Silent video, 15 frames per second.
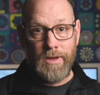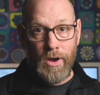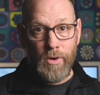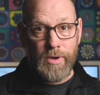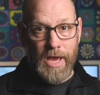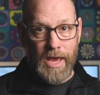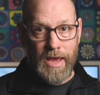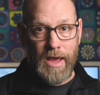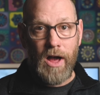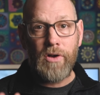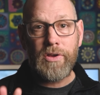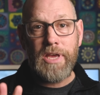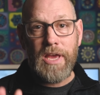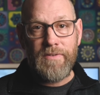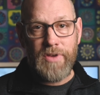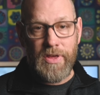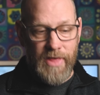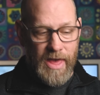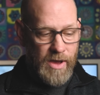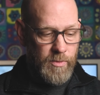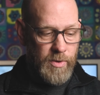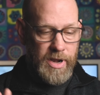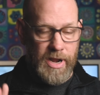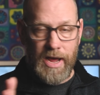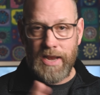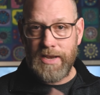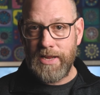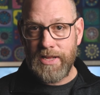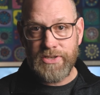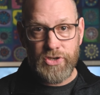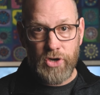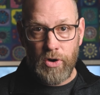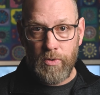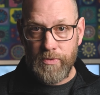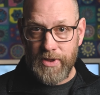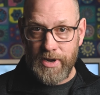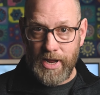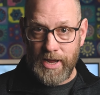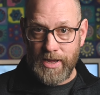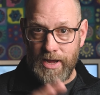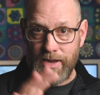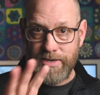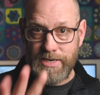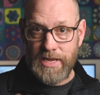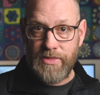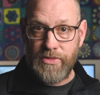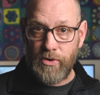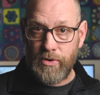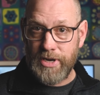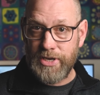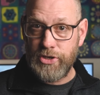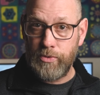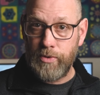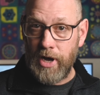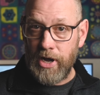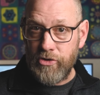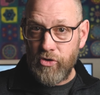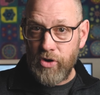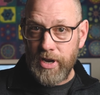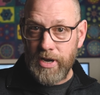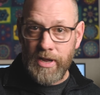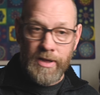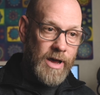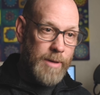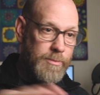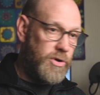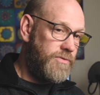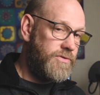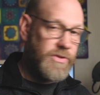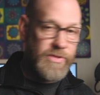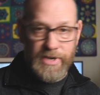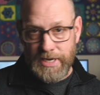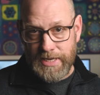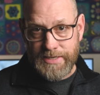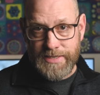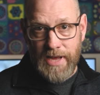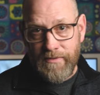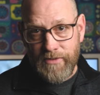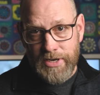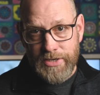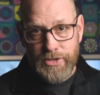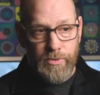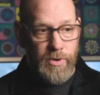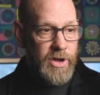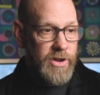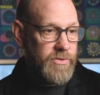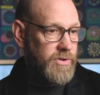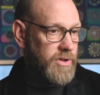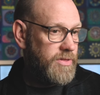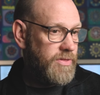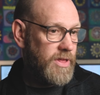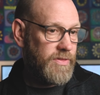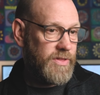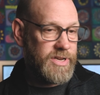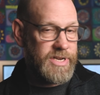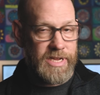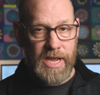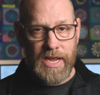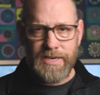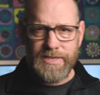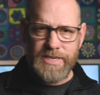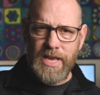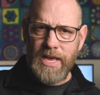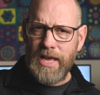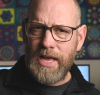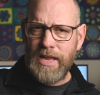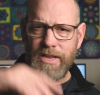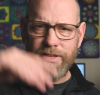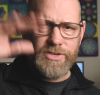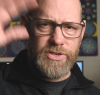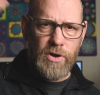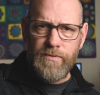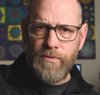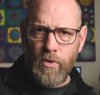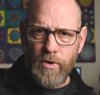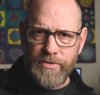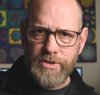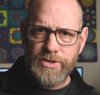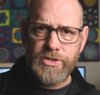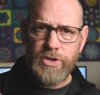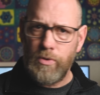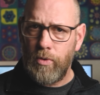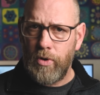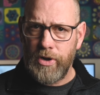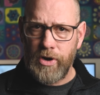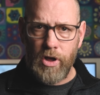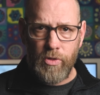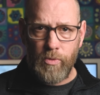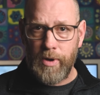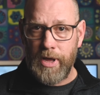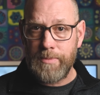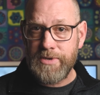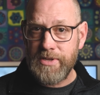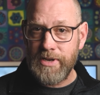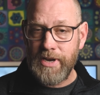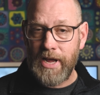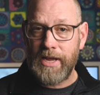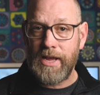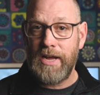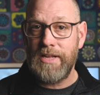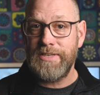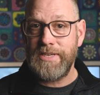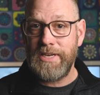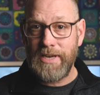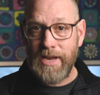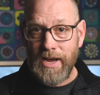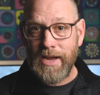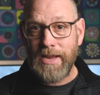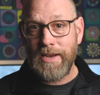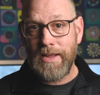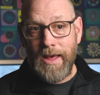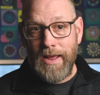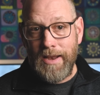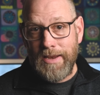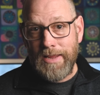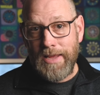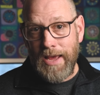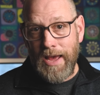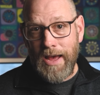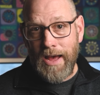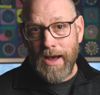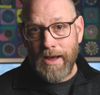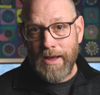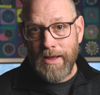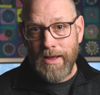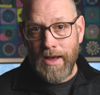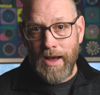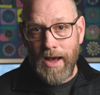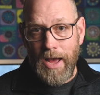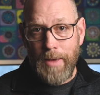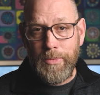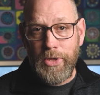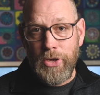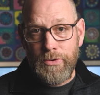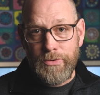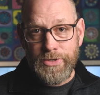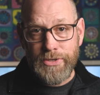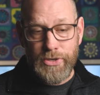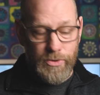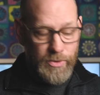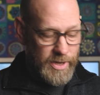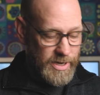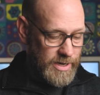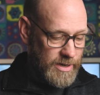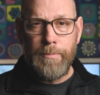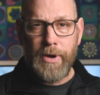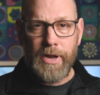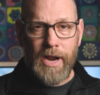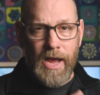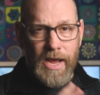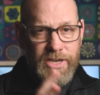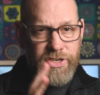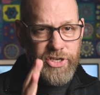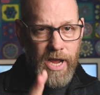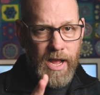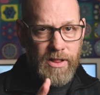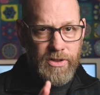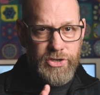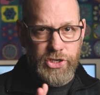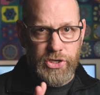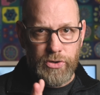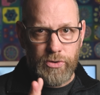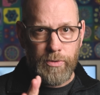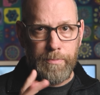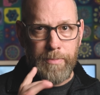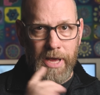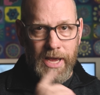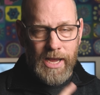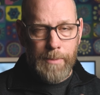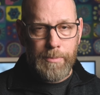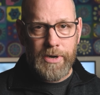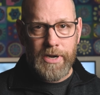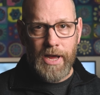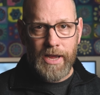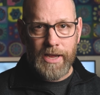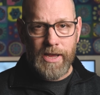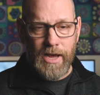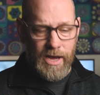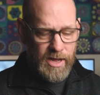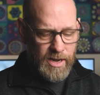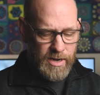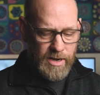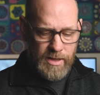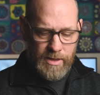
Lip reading: Okay, I'll give you that one. I did start with the Nikon D3200, I moved to the D7200, then the D810, and so forth and so on, all the way up to the Nikon Z9. And yeah, I'm used to it. But I challenge you, pick up a Nikon,